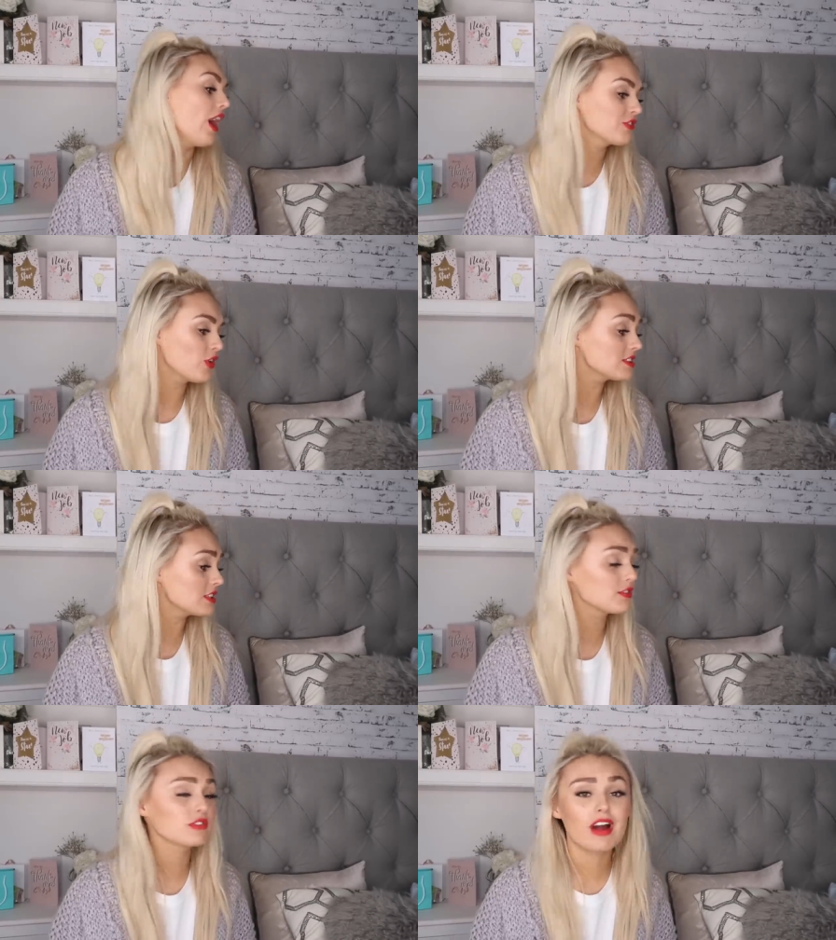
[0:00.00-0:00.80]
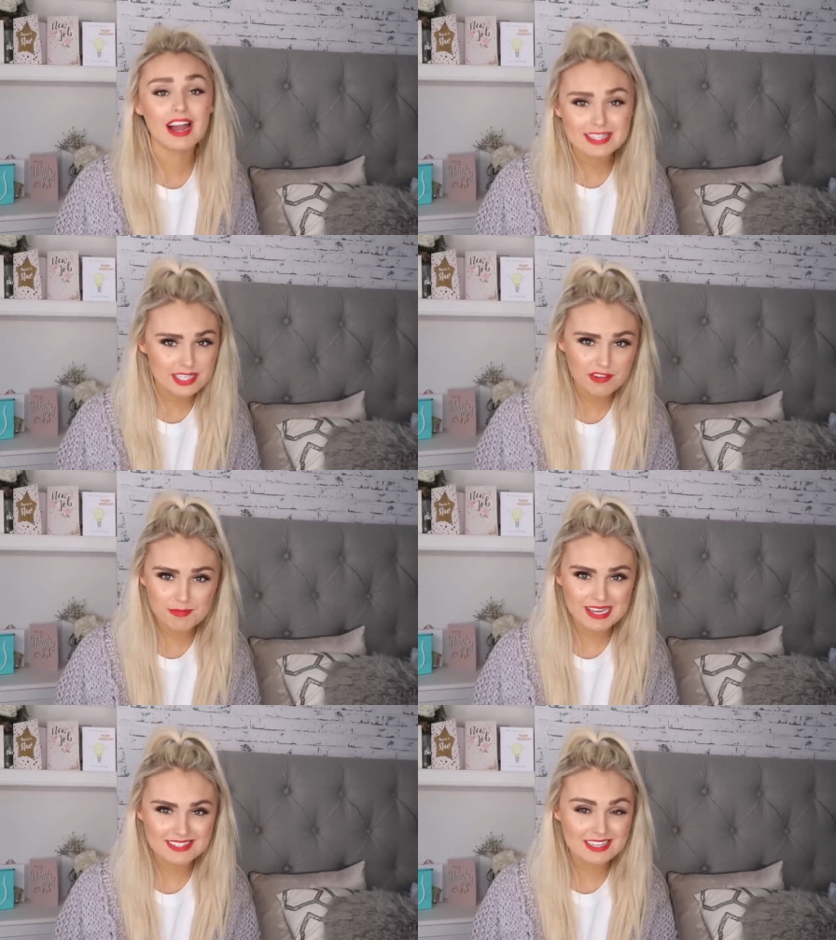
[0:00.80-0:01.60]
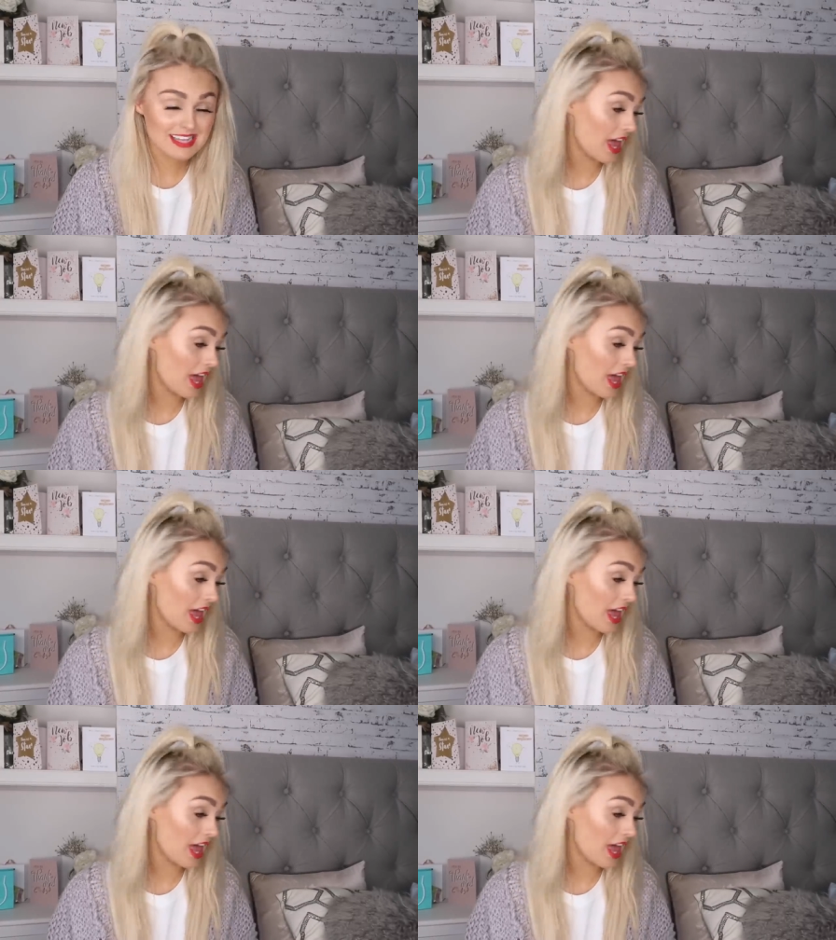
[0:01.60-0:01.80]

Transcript: I've got a variety of pieces, and